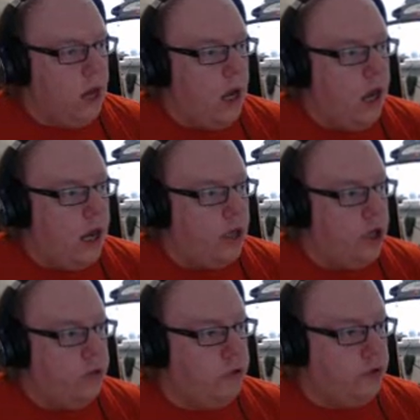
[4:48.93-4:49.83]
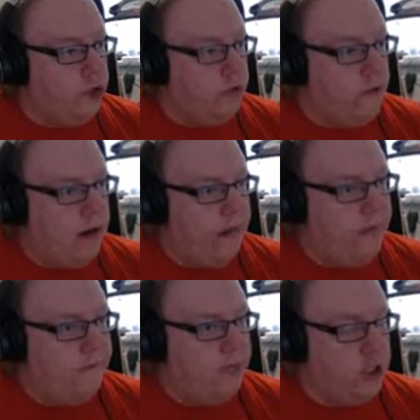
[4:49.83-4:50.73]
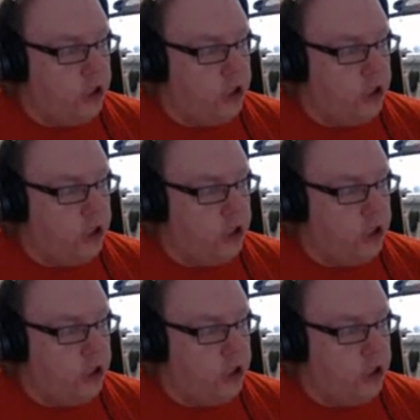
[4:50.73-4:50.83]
I know that Terraria for the